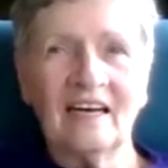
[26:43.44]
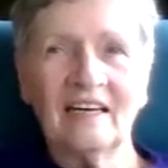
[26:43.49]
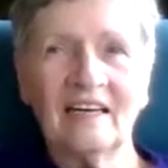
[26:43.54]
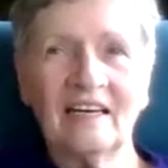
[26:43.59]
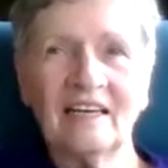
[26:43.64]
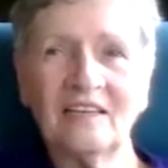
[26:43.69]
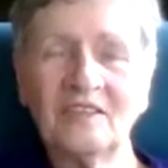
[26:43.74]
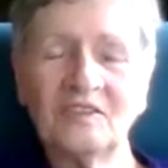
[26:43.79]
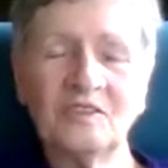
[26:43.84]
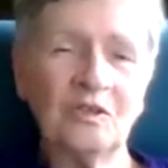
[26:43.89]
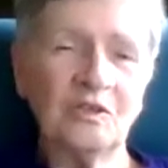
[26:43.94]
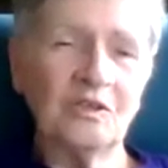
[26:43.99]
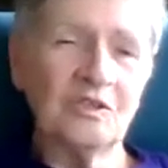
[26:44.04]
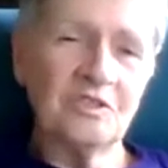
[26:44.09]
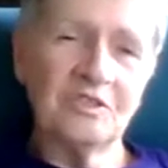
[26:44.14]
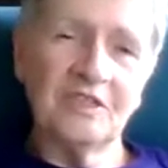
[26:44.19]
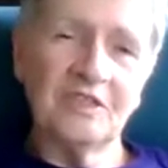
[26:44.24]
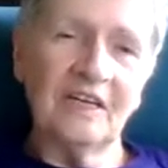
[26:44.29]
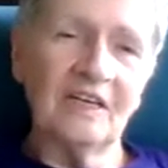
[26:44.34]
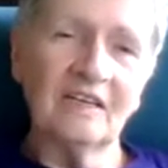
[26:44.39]
it took
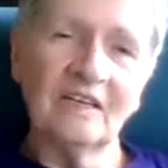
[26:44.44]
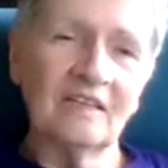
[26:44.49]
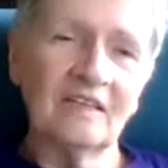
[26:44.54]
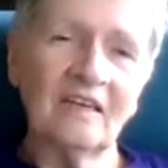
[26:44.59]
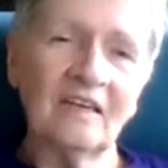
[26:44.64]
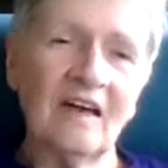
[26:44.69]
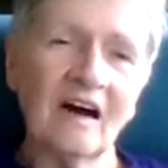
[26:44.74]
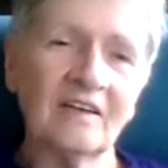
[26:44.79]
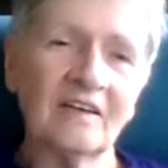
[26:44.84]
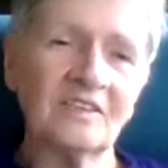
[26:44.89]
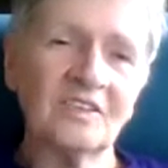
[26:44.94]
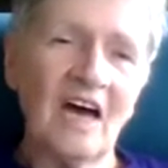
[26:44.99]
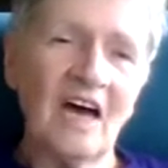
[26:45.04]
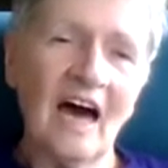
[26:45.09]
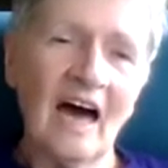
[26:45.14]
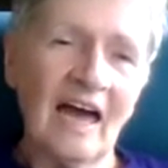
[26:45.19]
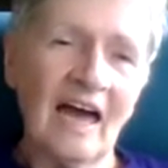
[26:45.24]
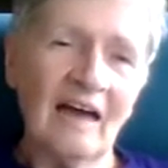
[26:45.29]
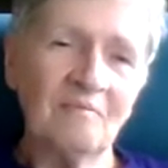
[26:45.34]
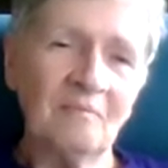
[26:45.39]
still a long
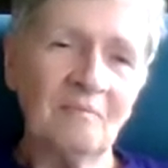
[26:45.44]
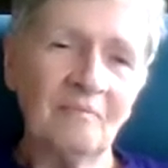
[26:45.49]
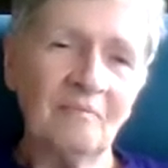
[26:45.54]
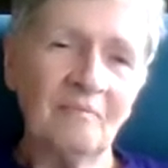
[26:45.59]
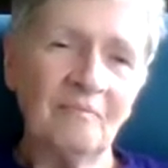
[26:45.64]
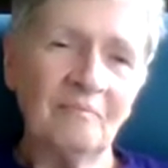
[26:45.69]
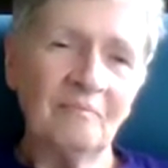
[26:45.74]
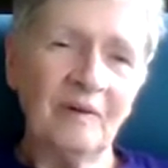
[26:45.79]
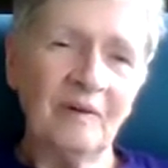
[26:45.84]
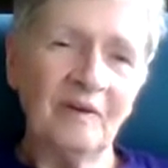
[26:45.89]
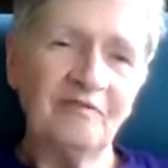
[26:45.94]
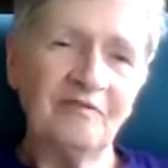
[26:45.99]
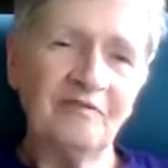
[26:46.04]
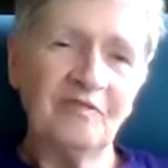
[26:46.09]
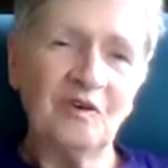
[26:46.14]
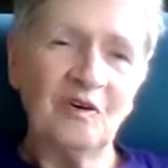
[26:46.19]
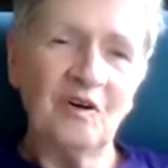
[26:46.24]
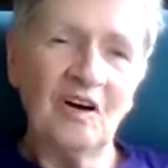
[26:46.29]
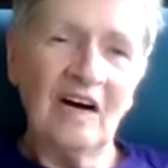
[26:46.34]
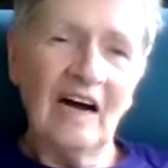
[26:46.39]
time
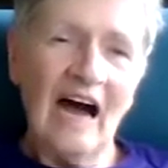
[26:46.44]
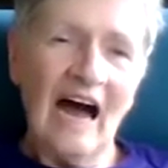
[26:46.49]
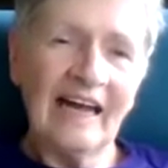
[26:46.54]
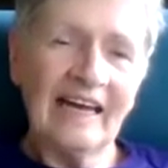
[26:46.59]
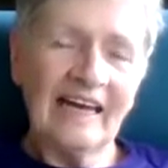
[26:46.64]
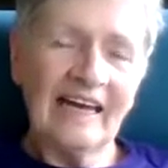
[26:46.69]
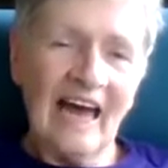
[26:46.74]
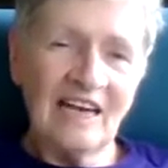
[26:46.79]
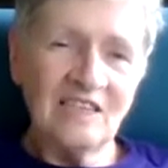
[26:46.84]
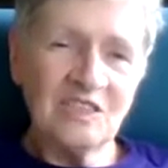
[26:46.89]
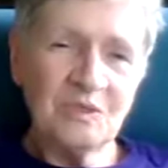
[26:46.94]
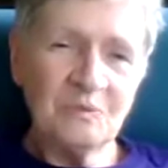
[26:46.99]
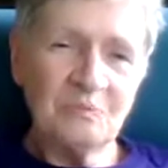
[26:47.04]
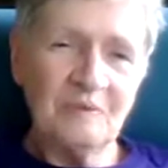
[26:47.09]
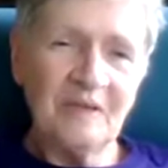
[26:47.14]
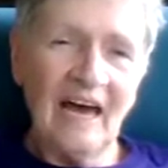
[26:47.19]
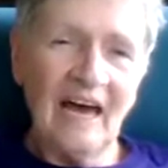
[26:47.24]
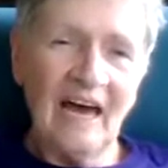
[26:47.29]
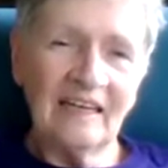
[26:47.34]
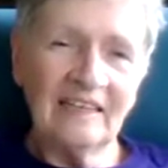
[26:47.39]
before I grasped
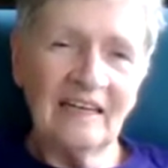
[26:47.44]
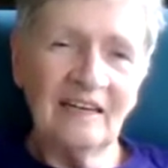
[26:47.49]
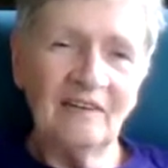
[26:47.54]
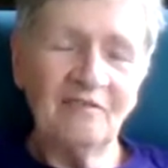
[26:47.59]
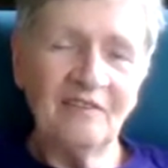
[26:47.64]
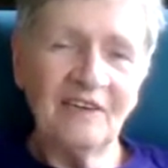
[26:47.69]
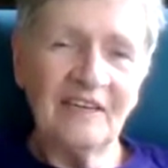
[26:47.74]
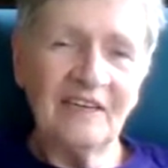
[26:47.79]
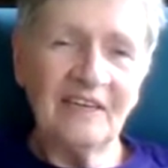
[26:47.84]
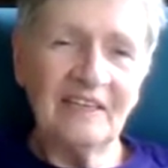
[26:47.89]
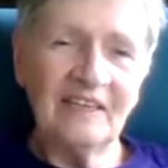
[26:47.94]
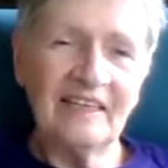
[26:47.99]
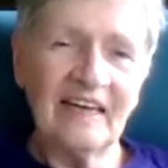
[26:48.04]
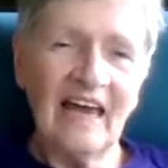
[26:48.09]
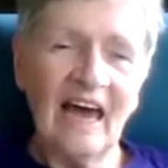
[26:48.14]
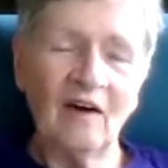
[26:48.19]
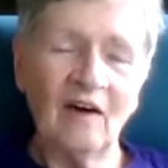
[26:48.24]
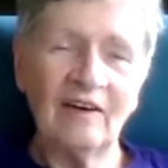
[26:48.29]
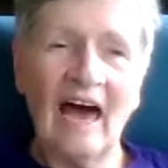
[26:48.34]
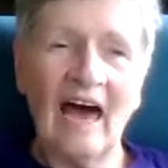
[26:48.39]
that and figured it
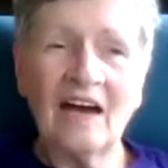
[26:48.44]
out.